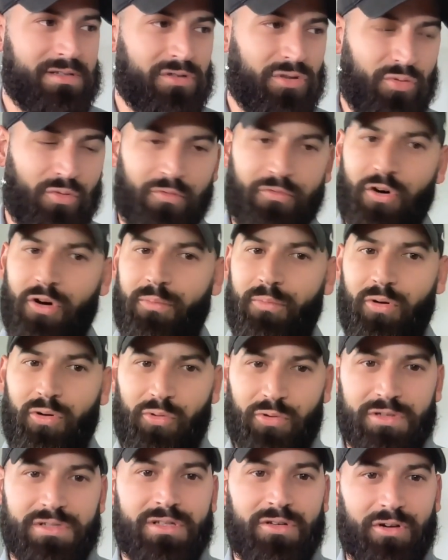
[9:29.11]
Through Verbo,
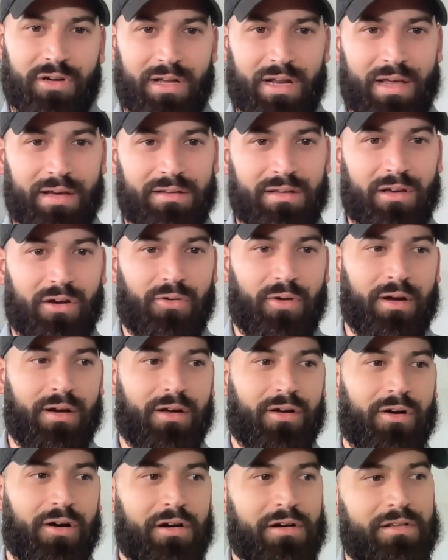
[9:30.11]
we're still collecting
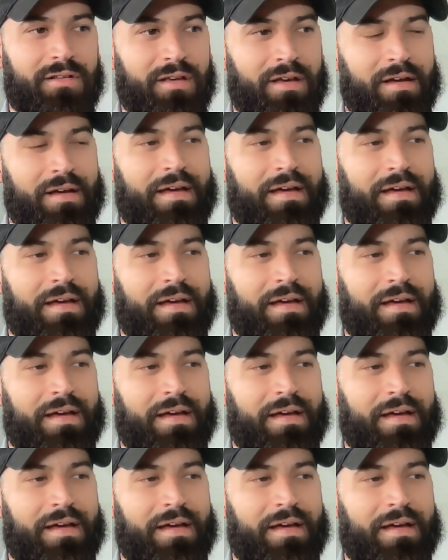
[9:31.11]
credit cards,